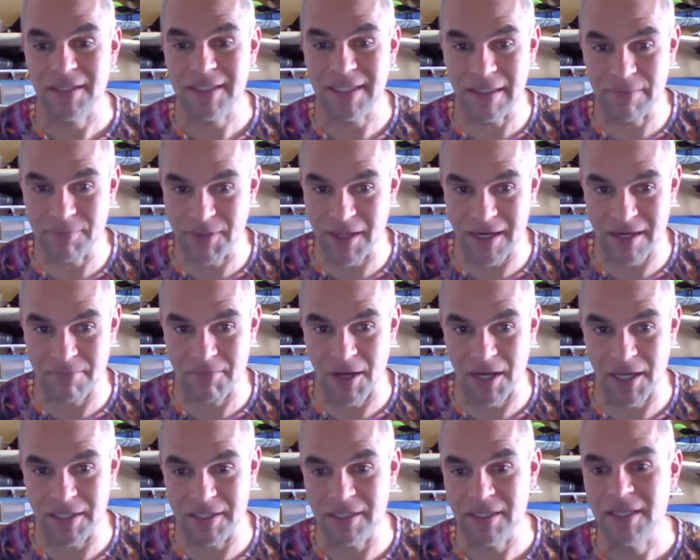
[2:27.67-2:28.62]
Keep that in
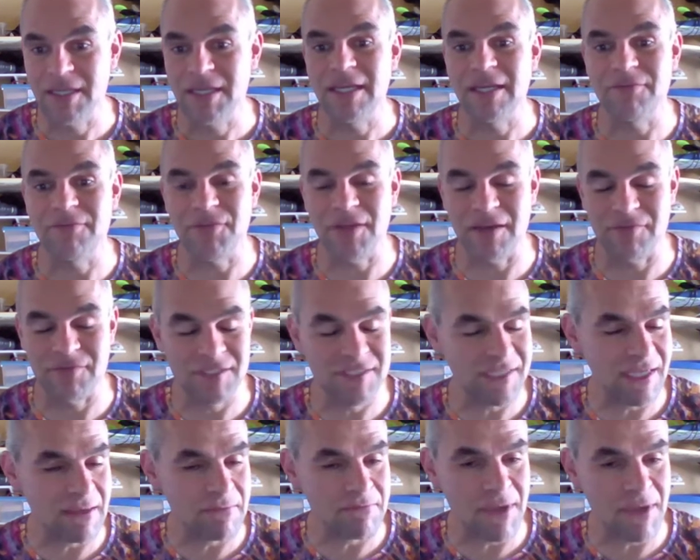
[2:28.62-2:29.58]
mind. If they have the
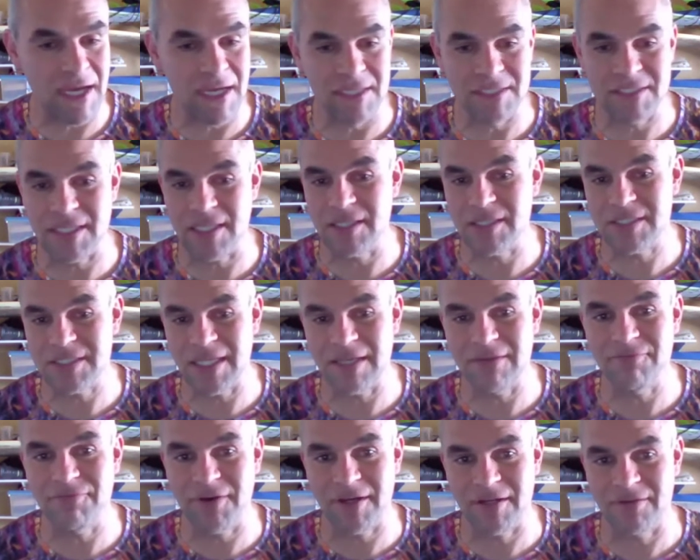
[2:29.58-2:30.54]
same mass and the
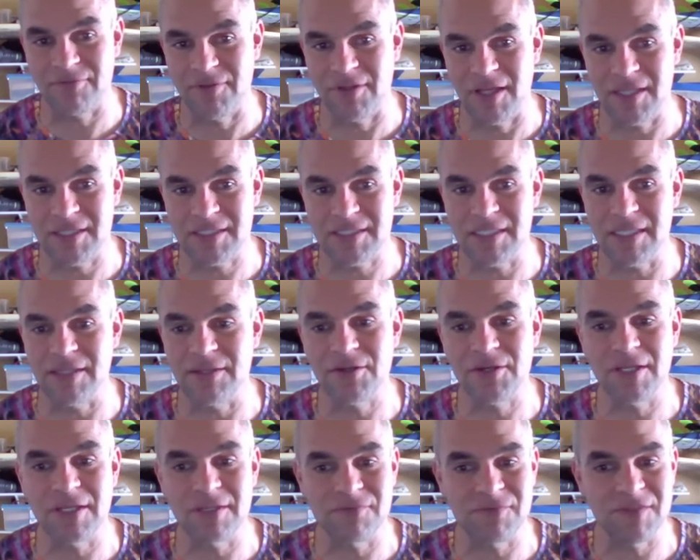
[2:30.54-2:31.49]
same final velocity, they're
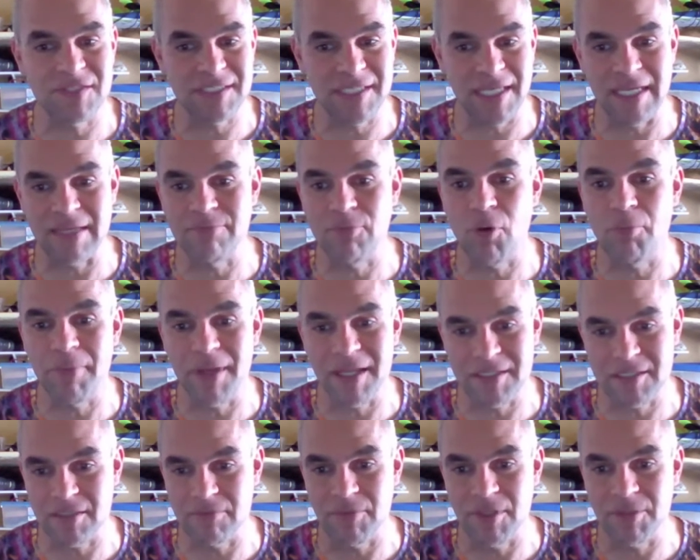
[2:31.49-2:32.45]
going to have the same
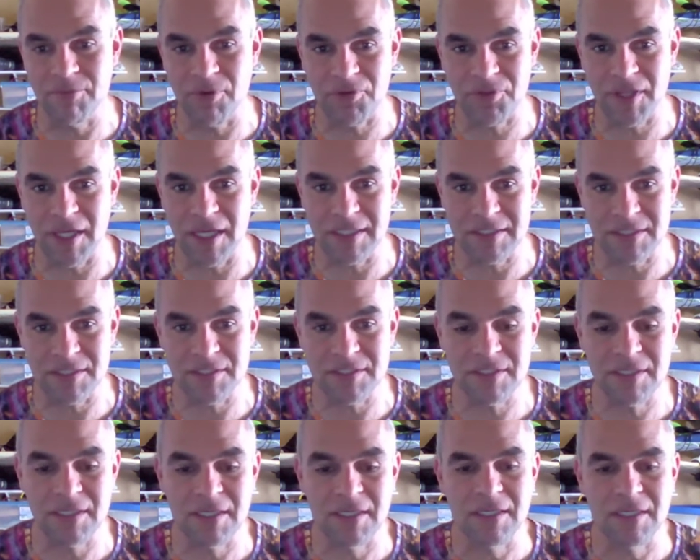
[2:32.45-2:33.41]
momentum in both
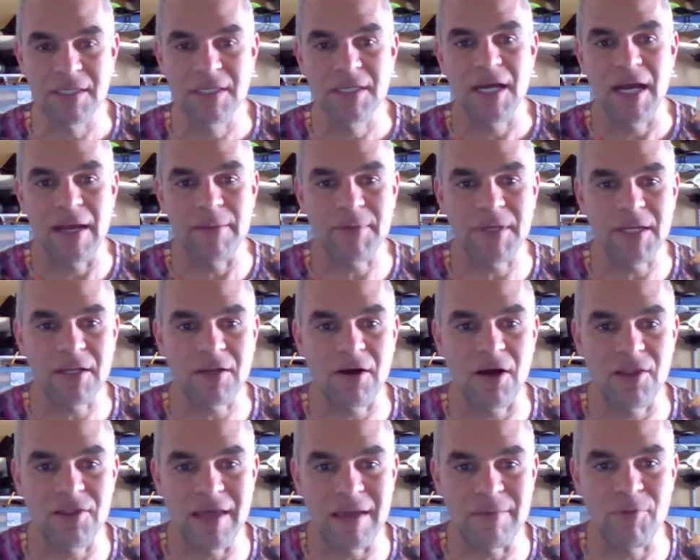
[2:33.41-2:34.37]
cases. I'm going to
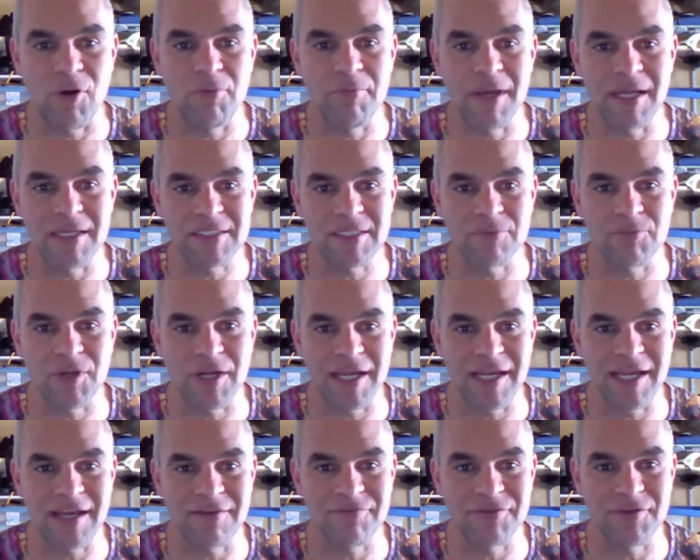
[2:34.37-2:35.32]
call that momentum what I
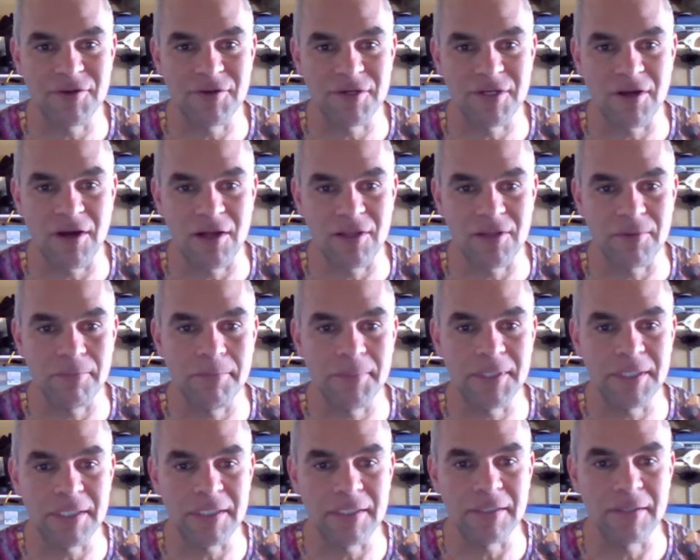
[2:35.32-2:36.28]
have here in column
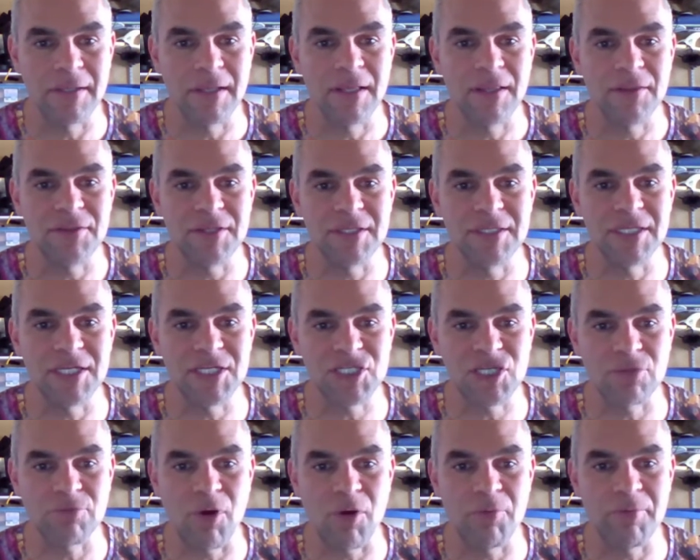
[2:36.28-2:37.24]
B, the
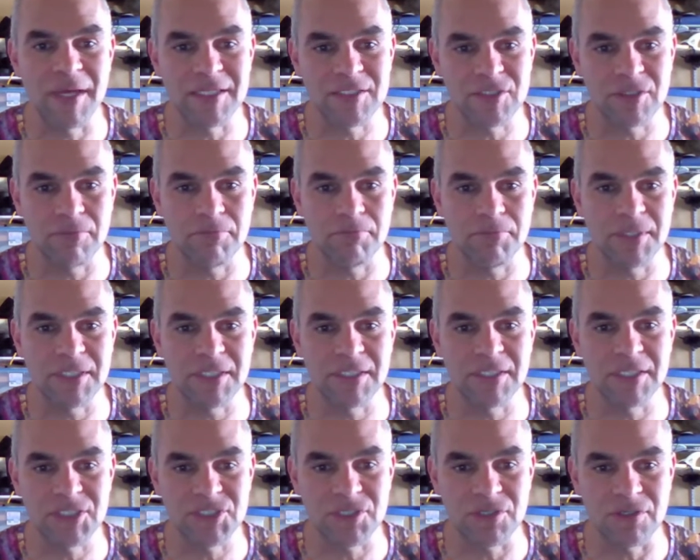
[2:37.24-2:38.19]
initial momentum, P
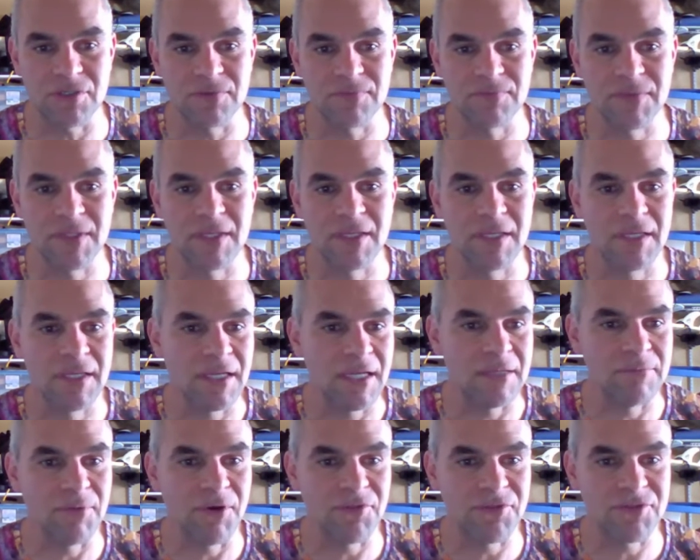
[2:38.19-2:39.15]
initial.
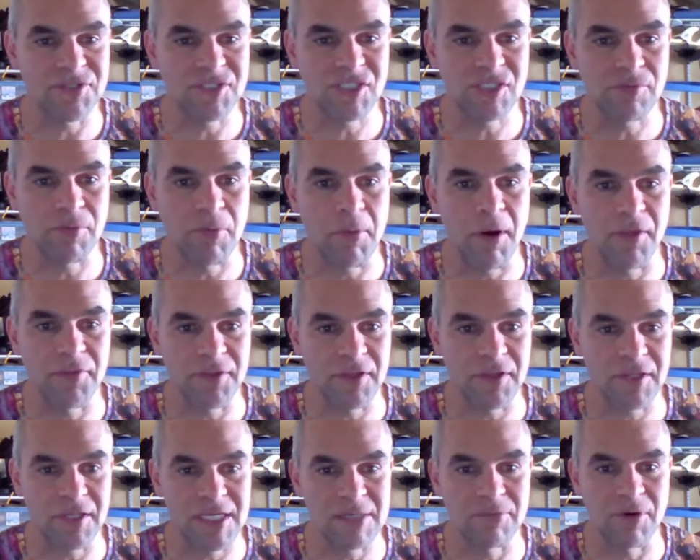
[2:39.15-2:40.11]
And both the super ball and the
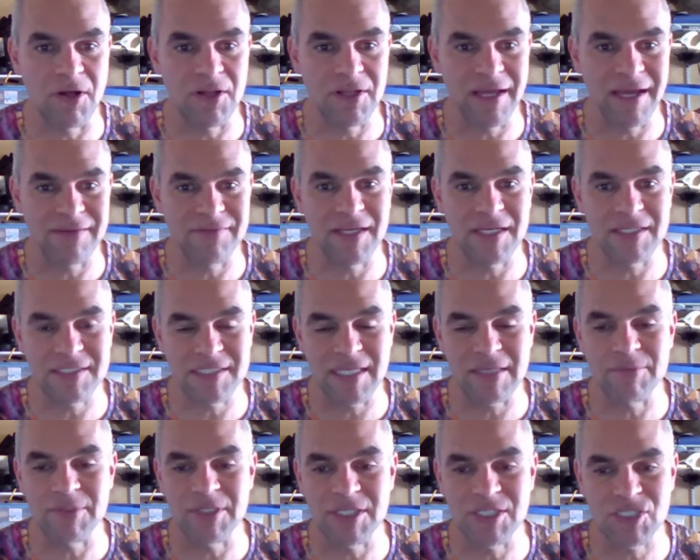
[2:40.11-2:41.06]
clay ball have that
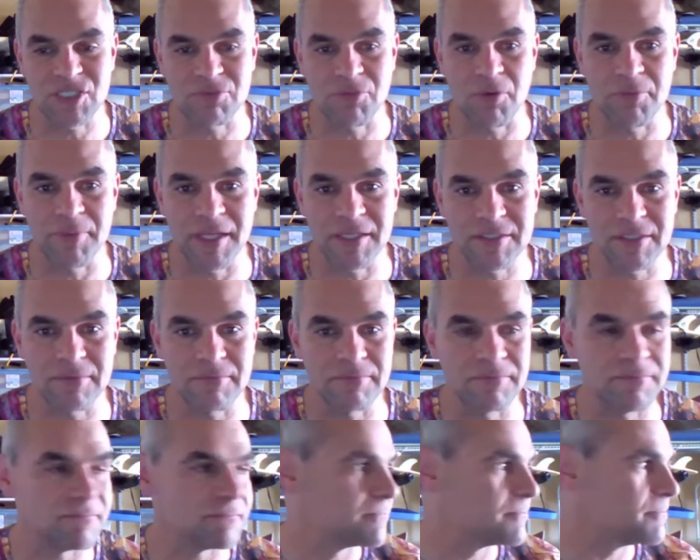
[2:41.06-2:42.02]
same initial momentum.